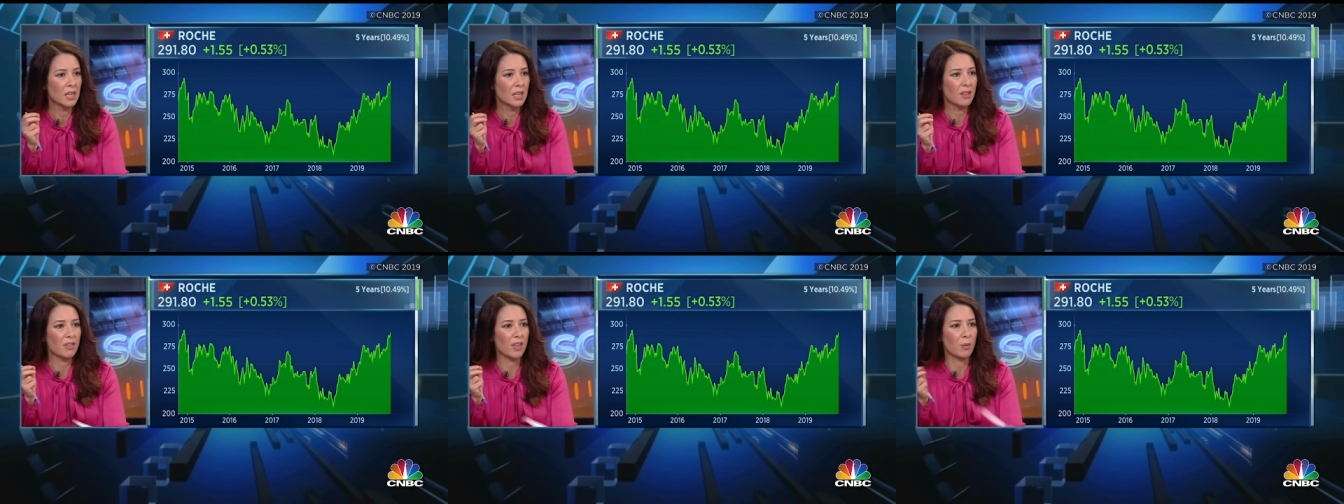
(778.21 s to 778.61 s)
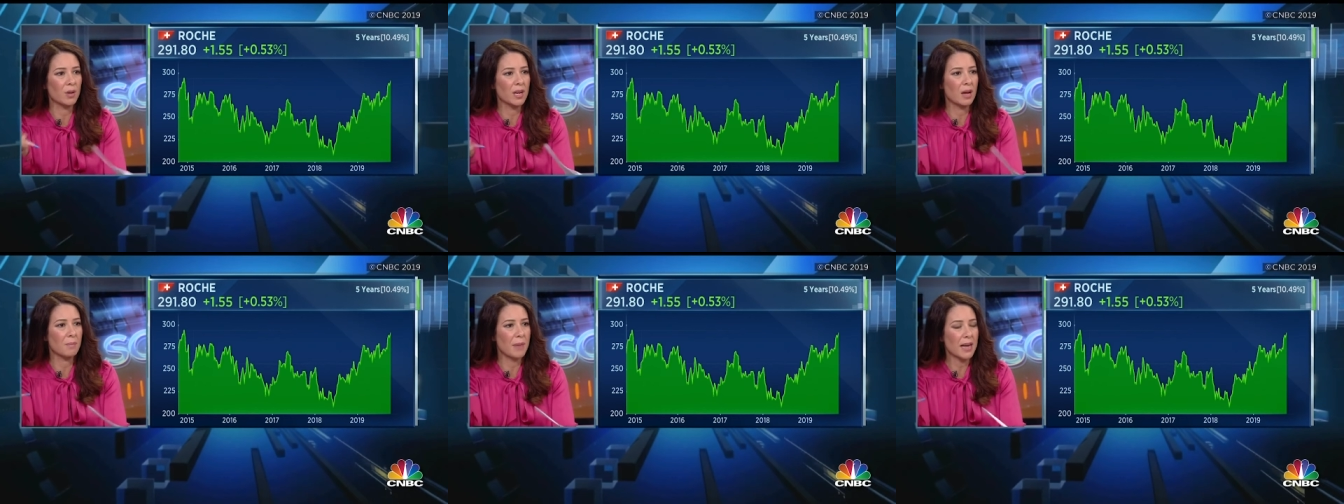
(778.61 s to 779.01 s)
that we're
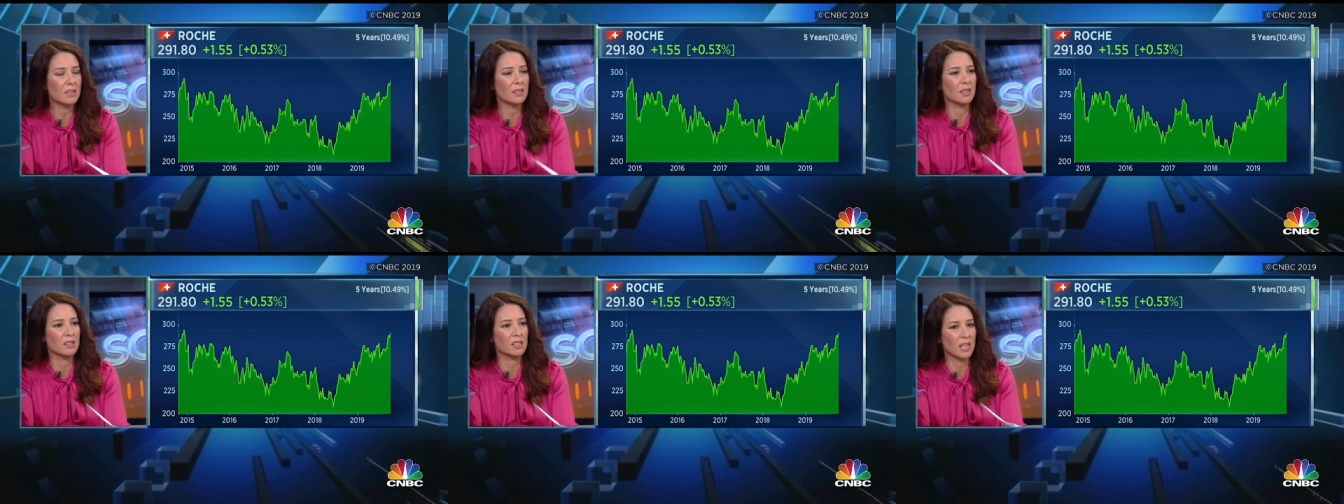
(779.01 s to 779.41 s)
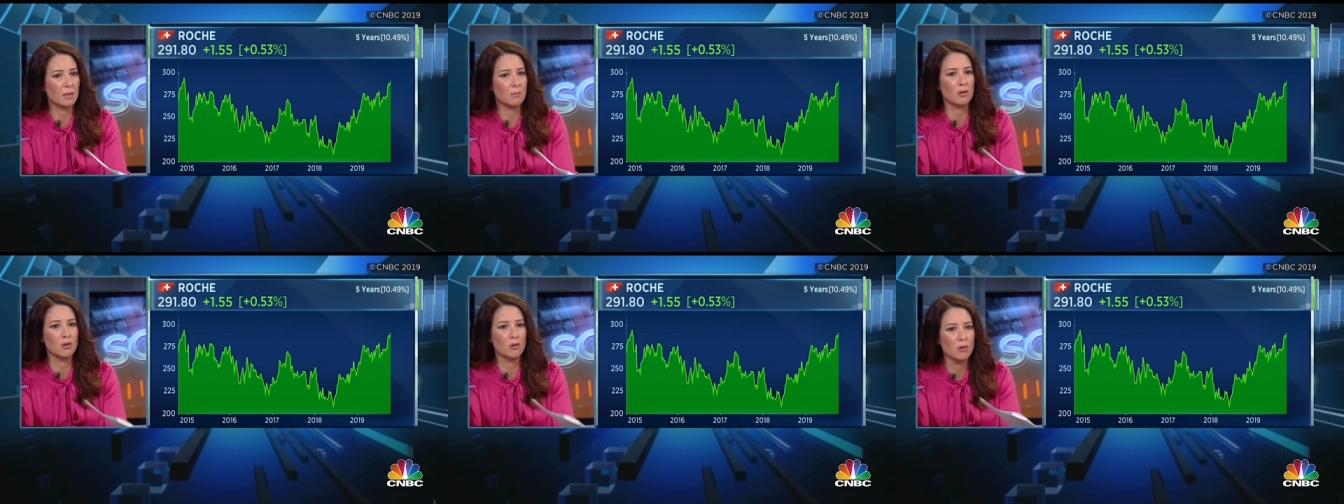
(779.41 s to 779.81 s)
now back to the same
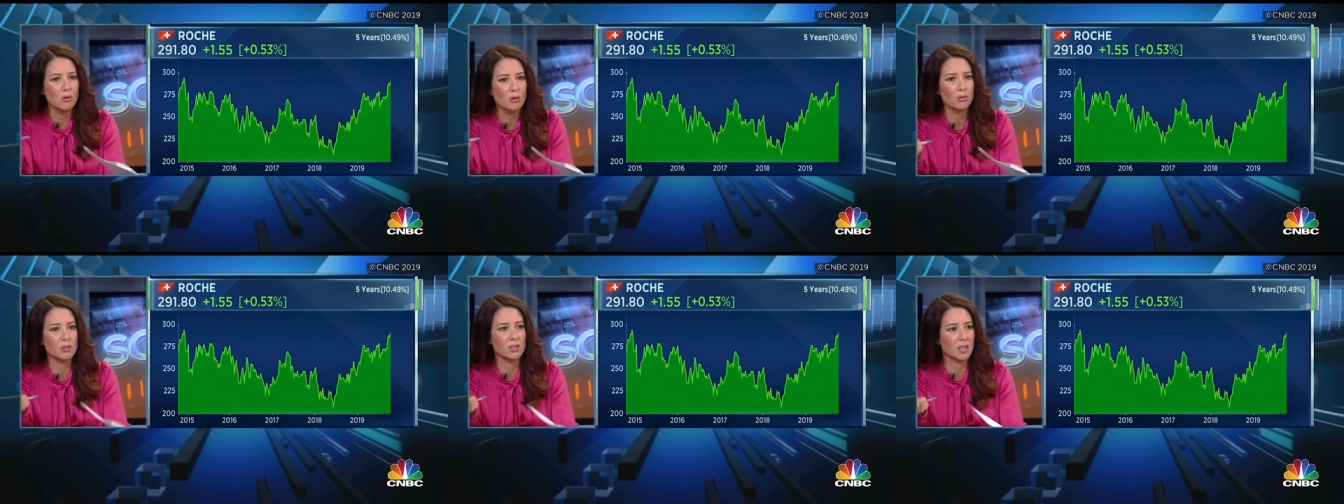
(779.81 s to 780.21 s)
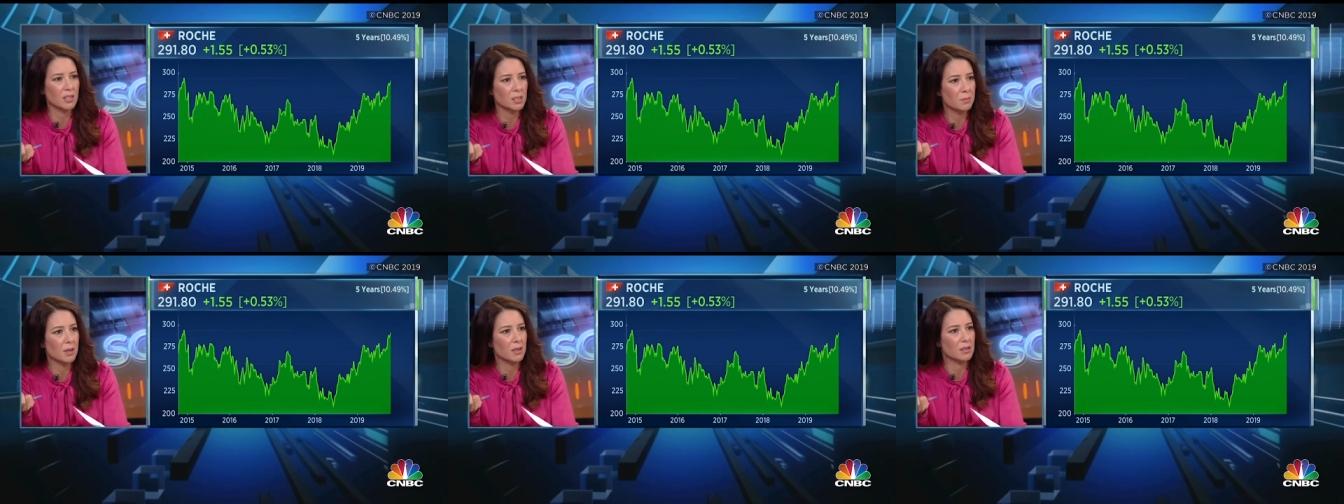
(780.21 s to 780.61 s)
usual
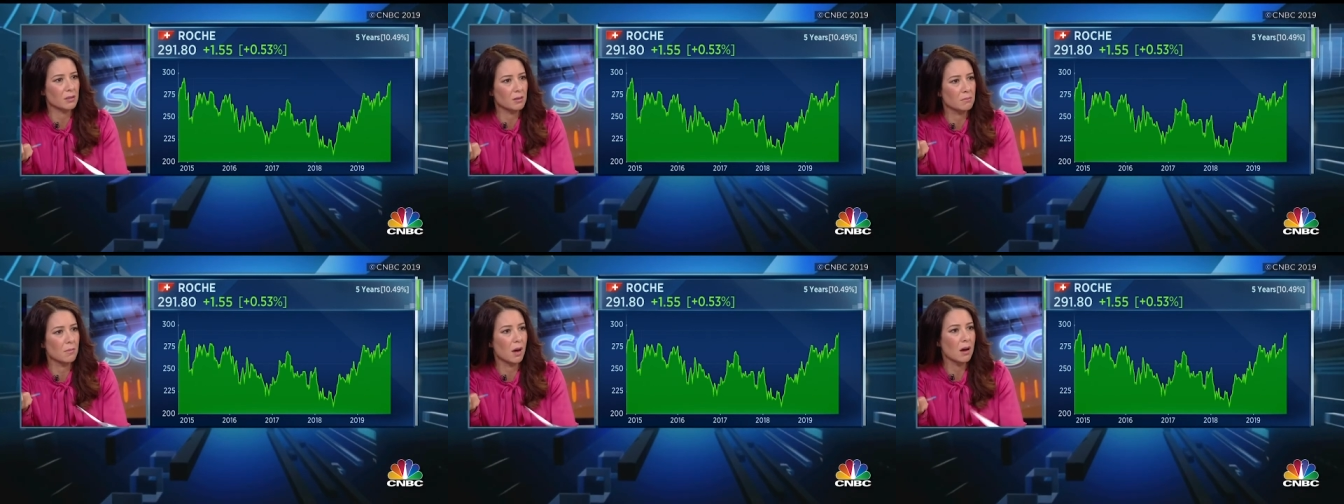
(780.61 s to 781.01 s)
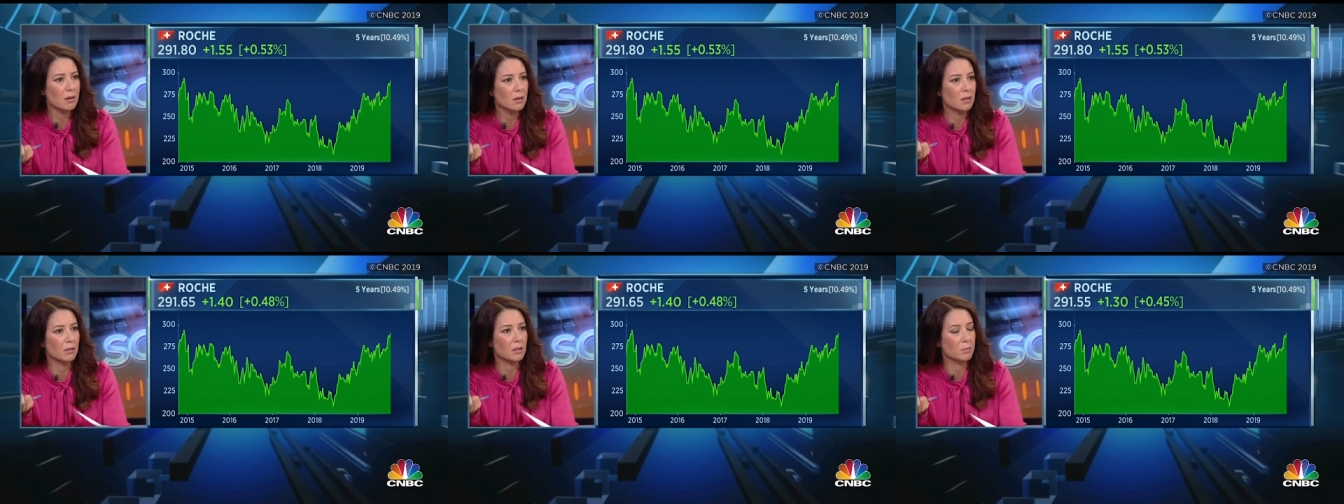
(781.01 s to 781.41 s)
suspects on
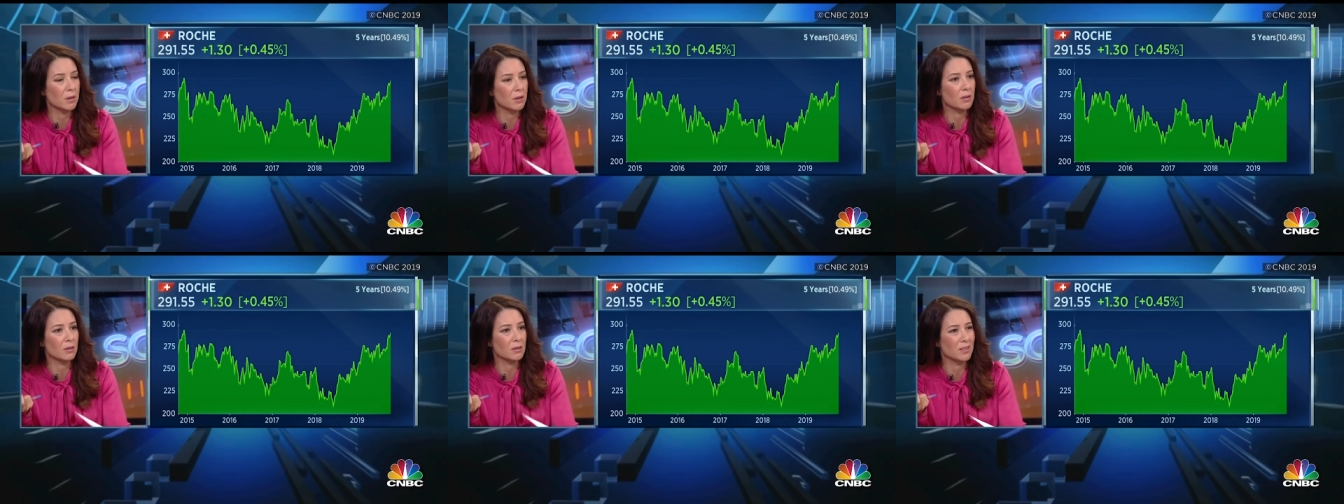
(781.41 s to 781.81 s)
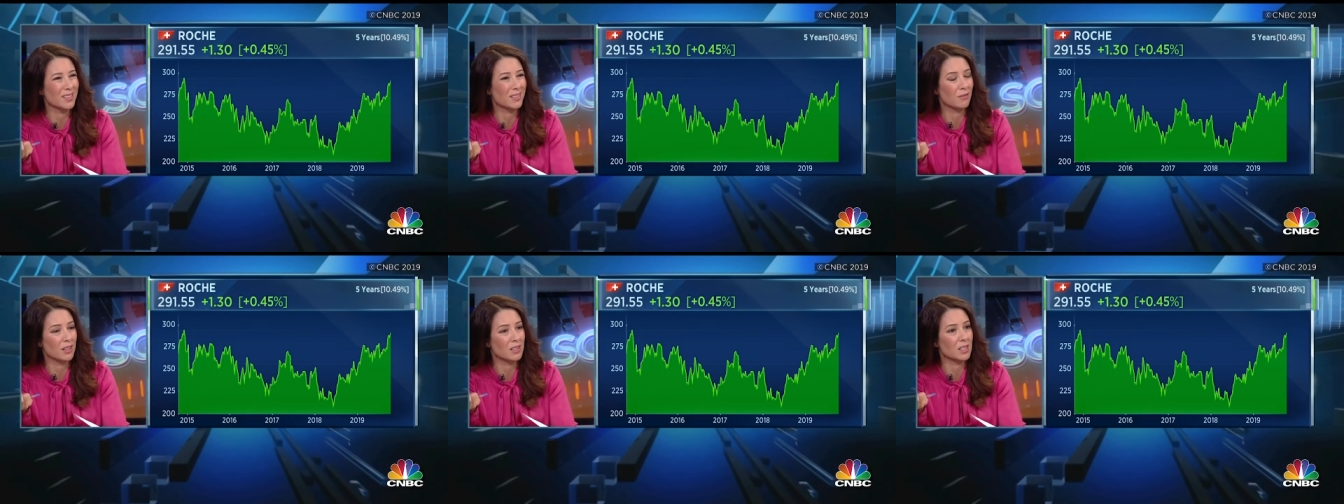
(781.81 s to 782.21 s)
markets because
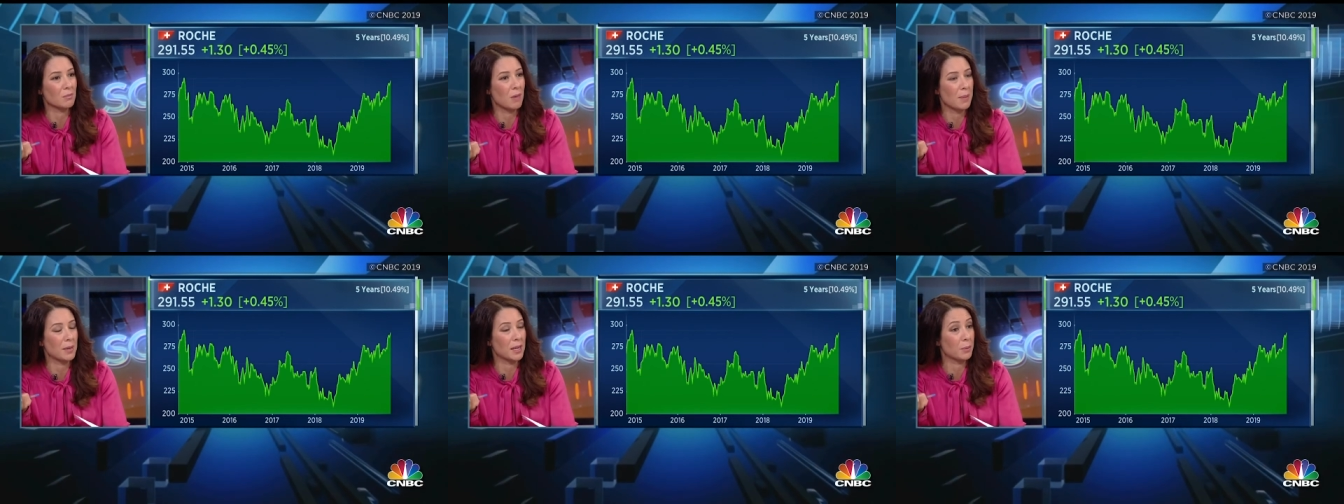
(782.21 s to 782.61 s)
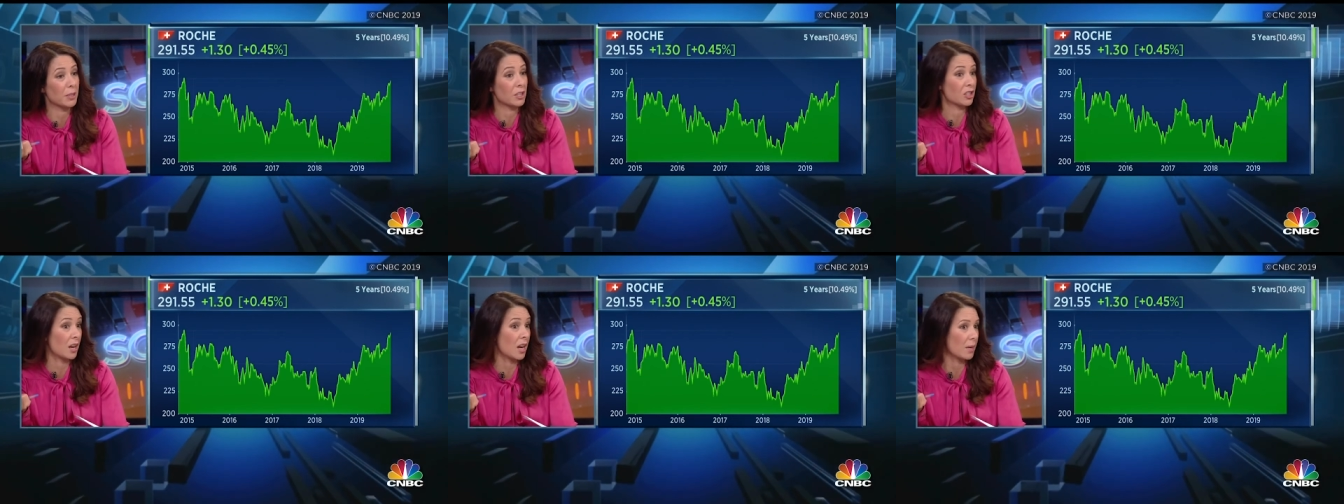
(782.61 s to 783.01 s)
investors might be a little bit
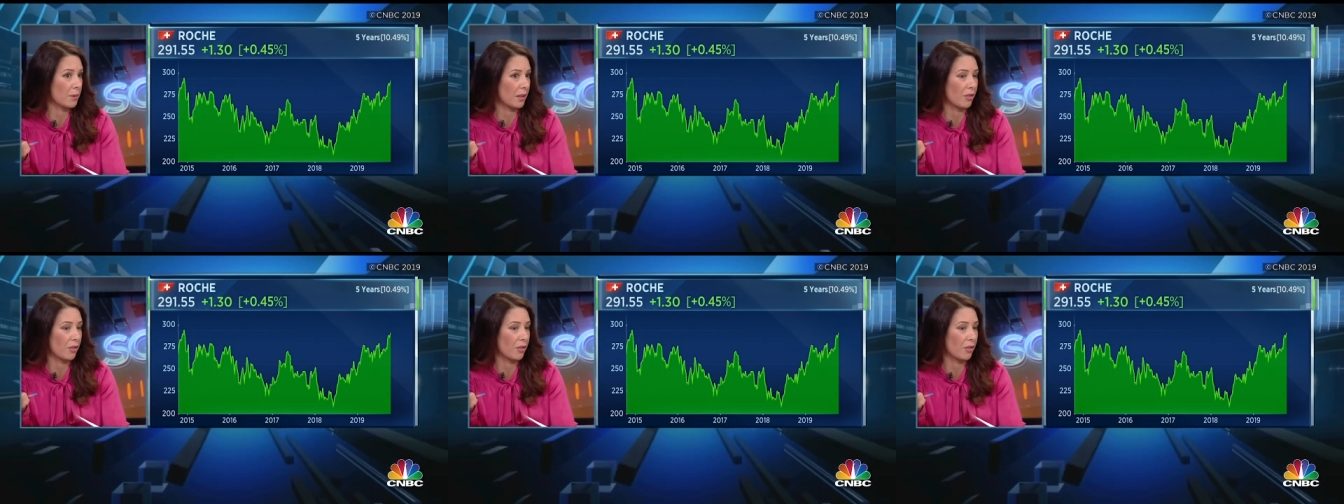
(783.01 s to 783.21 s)
shy about